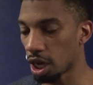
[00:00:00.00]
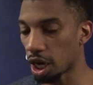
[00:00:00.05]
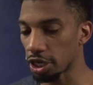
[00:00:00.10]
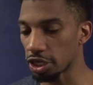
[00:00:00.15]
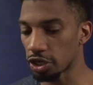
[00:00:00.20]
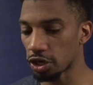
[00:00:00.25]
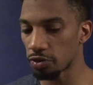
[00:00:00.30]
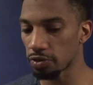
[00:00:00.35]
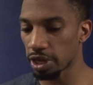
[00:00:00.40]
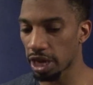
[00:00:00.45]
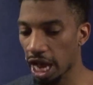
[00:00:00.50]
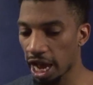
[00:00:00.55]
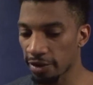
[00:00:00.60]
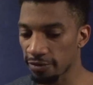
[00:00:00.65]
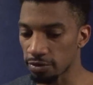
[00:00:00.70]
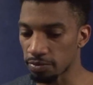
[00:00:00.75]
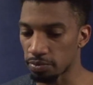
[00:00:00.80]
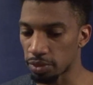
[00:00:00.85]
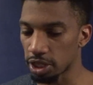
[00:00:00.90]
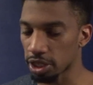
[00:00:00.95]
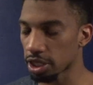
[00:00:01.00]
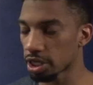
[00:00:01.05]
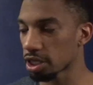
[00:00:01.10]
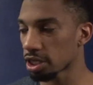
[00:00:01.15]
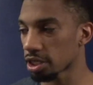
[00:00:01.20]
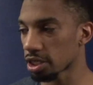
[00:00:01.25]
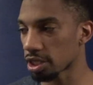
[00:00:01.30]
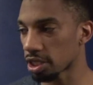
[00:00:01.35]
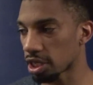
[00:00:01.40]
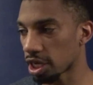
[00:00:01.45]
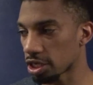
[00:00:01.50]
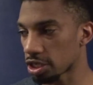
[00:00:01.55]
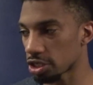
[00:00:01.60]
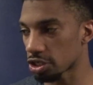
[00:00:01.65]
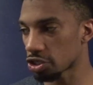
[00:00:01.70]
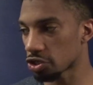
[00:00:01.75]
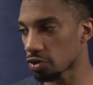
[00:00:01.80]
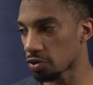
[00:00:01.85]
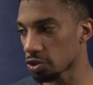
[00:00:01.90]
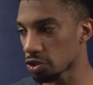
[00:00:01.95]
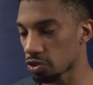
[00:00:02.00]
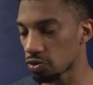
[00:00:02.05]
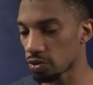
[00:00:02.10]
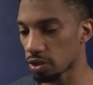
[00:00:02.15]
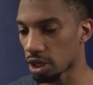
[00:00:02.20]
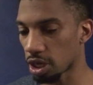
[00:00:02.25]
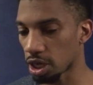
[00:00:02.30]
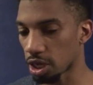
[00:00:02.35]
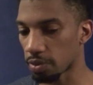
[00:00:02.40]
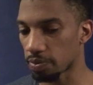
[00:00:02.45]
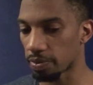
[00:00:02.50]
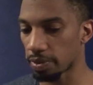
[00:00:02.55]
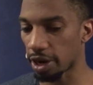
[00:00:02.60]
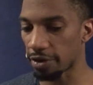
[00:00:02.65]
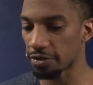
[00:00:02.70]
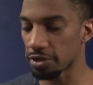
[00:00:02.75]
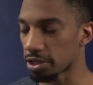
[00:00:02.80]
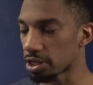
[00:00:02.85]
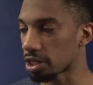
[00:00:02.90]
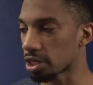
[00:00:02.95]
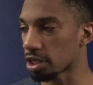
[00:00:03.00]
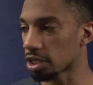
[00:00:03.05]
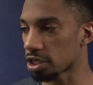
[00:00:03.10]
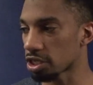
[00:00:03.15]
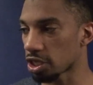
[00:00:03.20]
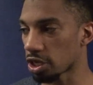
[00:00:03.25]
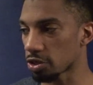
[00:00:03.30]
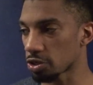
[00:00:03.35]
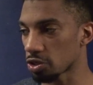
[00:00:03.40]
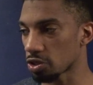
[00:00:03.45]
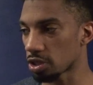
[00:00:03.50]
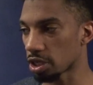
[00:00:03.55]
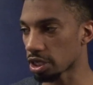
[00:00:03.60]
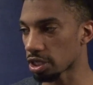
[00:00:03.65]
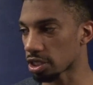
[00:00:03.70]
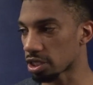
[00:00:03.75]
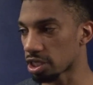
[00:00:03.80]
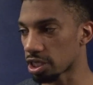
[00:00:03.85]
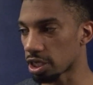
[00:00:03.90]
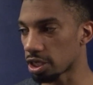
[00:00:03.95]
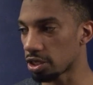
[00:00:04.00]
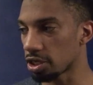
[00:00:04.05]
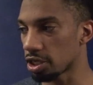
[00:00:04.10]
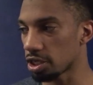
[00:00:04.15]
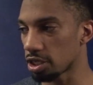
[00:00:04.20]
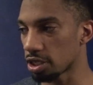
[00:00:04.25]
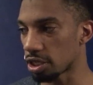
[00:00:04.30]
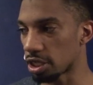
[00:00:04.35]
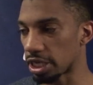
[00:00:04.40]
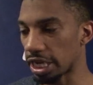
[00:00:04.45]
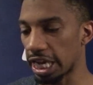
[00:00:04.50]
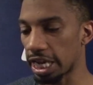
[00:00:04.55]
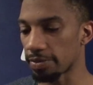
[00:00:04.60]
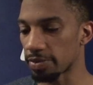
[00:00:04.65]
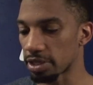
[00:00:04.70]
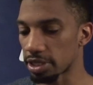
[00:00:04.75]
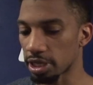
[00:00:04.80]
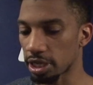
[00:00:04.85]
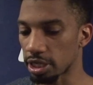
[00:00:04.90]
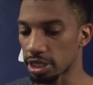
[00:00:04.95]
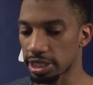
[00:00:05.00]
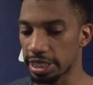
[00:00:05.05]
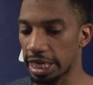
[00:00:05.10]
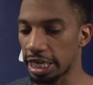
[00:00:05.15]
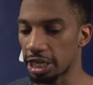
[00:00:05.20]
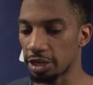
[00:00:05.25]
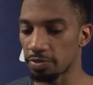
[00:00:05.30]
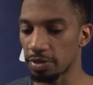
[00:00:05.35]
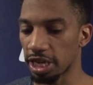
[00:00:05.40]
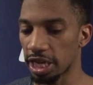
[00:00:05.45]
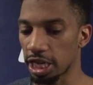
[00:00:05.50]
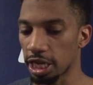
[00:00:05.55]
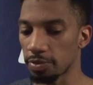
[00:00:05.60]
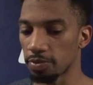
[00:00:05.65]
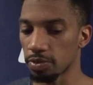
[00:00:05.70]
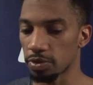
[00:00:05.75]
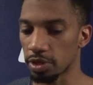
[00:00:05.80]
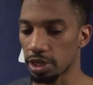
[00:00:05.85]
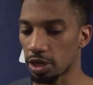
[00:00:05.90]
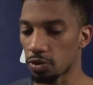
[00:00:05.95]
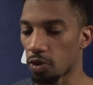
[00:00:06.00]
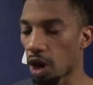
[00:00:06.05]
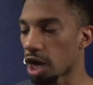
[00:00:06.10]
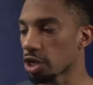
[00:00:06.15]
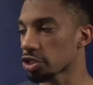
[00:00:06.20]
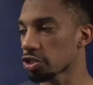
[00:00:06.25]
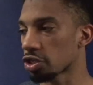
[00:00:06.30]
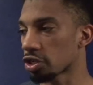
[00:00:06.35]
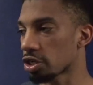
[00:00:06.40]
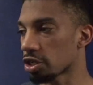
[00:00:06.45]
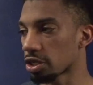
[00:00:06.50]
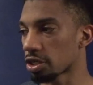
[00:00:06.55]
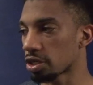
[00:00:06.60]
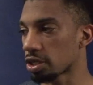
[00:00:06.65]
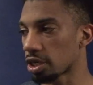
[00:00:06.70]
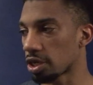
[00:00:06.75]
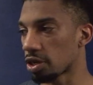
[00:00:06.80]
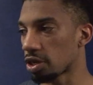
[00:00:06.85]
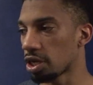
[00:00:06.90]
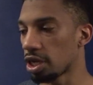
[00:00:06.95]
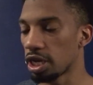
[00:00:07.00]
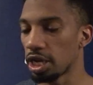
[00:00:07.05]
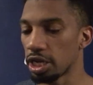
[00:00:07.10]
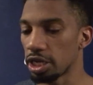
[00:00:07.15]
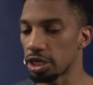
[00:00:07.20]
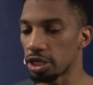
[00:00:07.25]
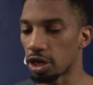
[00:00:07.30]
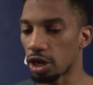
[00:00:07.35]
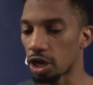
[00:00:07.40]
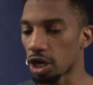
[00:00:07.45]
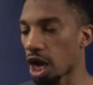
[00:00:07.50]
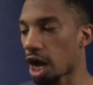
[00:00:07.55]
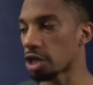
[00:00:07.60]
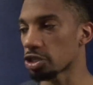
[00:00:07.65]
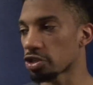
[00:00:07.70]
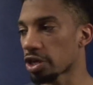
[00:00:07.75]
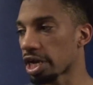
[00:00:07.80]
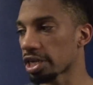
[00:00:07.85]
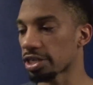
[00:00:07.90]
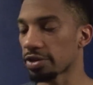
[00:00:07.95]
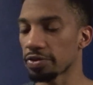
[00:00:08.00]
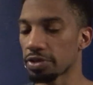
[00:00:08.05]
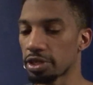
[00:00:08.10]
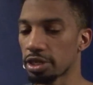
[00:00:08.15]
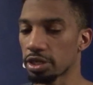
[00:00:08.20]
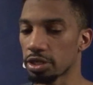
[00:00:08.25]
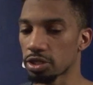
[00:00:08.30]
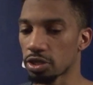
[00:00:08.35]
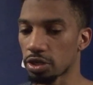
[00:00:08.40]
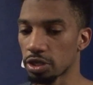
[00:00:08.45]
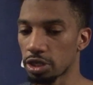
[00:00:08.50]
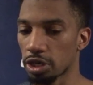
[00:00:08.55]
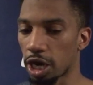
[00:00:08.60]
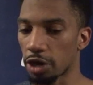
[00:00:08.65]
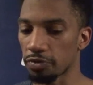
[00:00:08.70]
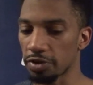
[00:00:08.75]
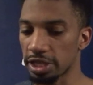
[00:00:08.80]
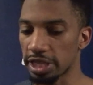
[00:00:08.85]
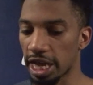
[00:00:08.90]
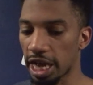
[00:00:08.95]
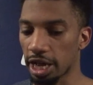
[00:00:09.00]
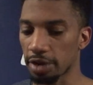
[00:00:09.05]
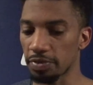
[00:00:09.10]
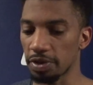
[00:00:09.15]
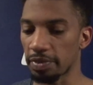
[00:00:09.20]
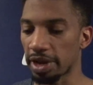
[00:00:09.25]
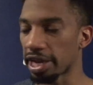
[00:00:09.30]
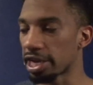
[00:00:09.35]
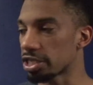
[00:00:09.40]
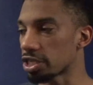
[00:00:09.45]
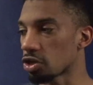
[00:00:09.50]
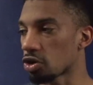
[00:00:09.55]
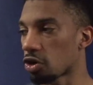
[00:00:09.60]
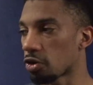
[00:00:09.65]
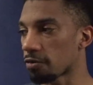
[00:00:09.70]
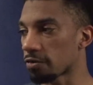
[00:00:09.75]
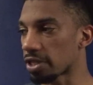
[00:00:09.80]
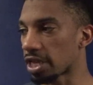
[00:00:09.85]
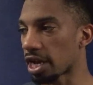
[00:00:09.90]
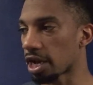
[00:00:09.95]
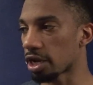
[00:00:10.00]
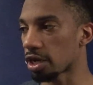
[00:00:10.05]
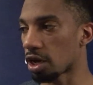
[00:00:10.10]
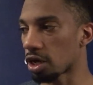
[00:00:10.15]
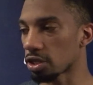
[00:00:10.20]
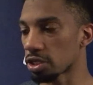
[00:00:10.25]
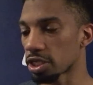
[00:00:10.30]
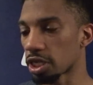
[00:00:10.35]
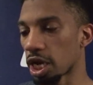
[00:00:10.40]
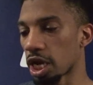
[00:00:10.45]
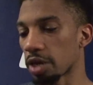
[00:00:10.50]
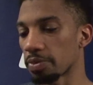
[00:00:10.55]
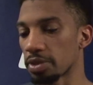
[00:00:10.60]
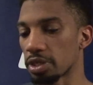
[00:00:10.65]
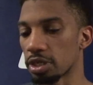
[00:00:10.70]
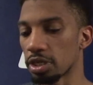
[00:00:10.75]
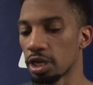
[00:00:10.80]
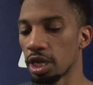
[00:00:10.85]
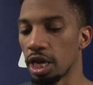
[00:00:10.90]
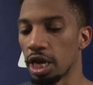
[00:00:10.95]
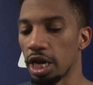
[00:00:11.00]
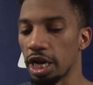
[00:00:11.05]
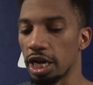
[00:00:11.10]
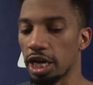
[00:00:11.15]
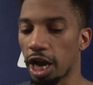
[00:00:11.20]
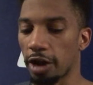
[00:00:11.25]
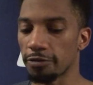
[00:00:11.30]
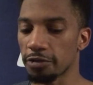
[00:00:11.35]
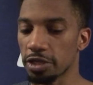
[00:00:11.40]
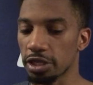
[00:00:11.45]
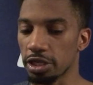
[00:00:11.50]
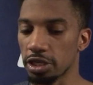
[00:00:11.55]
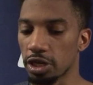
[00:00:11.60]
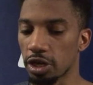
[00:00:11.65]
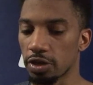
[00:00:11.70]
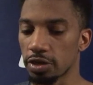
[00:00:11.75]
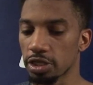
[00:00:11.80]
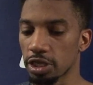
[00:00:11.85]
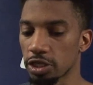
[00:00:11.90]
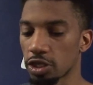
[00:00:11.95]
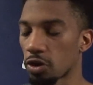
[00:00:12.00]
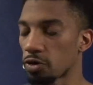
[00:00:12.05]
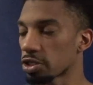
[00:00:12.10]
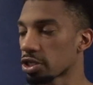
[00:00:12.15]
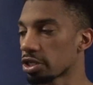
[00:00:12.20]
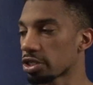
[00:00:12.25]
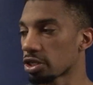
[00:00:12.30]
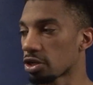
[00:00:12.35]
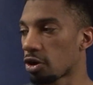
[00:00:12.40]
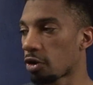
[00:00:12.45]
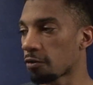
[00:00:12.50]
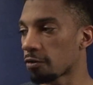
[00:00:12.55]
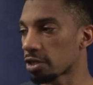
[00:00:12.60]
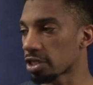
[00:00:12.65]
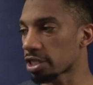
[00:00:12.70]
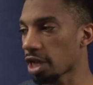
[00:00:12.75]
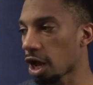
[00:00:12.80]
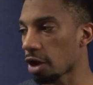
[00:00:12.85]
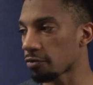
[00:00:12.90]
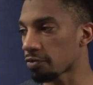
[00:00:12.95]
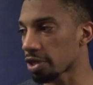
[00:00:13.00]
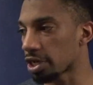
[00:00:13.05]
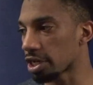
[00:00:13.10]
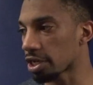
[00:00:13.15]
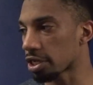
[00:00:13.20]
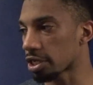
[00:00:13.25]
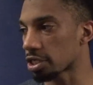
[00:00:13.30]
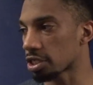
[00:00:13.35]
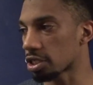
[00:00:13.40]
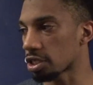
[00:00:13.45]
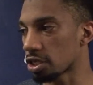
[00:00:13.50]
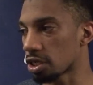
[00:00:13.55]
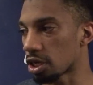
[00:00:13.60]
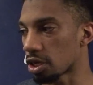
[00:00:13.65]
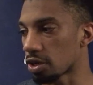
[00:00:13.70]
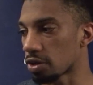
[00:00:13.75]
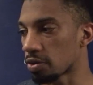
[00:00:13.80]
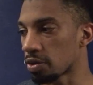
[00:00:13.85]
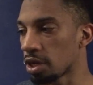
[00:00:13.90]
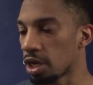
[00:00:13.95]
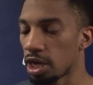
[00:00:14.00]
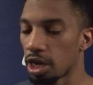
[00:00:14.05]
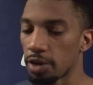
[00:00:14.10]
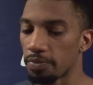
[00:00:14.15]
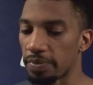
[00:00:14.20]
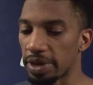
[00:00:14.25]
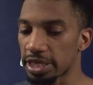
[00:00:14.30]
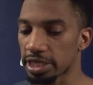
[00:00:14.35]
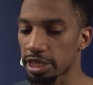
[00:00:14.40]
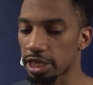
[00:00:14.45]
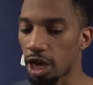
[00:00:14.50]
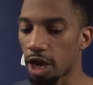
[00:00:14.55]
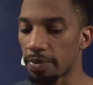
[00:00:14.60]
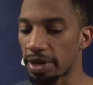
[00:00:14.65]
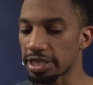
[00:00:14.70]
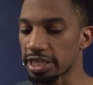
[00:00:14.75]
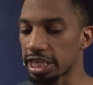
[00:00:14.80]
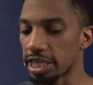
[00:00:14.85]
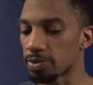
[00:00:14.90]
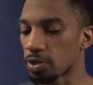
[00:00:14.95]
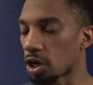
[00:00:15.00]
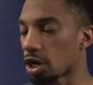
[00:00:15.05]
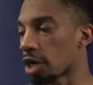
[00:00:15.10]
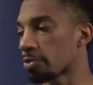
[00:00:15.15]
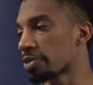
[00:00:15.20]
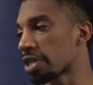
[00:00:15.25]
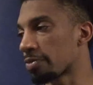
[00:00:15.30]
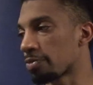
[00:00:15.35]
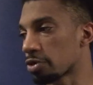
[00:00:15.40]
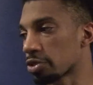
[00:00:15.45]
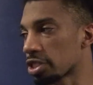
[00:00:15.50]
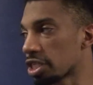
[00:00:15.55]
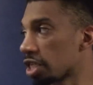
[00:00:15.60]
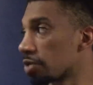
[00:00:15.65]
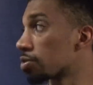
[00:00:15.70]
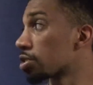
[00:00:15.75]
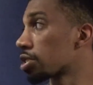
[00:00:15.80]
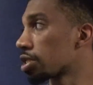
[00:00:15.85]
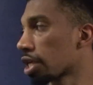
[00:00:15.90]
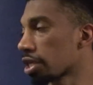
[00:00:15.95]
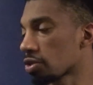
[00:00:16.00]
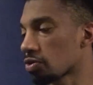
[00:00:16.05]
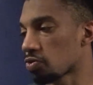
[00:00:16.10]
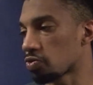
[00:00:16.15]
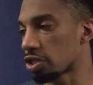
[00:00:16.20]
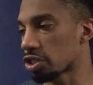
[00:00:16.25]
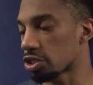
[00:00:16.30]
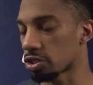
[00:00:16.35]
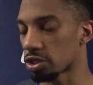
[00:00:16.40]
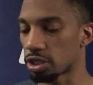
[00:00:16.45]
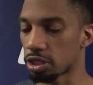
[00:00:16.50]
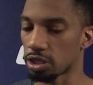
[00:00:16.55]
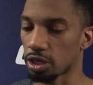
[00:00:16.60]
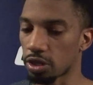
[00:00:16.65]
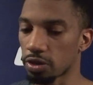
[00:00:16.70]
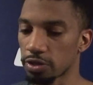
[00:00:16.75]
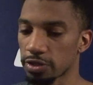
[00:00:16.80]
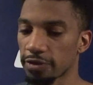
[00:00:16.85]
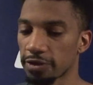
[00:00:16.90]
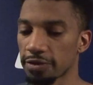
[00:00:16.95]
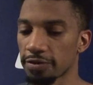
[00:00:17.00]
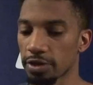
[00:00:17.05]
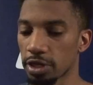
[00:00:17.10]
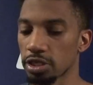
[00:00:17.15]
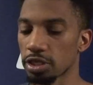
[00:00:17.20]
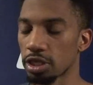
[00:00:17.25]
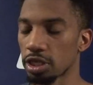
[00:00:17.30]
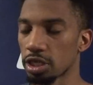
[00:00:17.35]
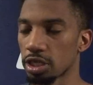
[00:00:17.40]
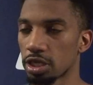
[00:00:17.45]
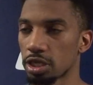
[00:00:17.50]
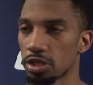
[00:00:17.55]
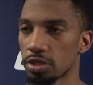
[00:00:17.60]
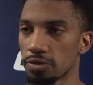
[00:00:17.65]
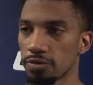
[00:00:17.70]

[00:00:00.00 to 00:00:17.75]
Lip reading: Oh, you know, I have a book that just shows you everything. It tells you, like, the city, the name, stadium name, the roster, you know, contracts, everything. So, you know, I read that. Me and my agent go over that all the time. And obviously, you know, it's always good to go over the style of play because, you know, basically all my teams are up-tempo teams, just like the Wizards. So it's good.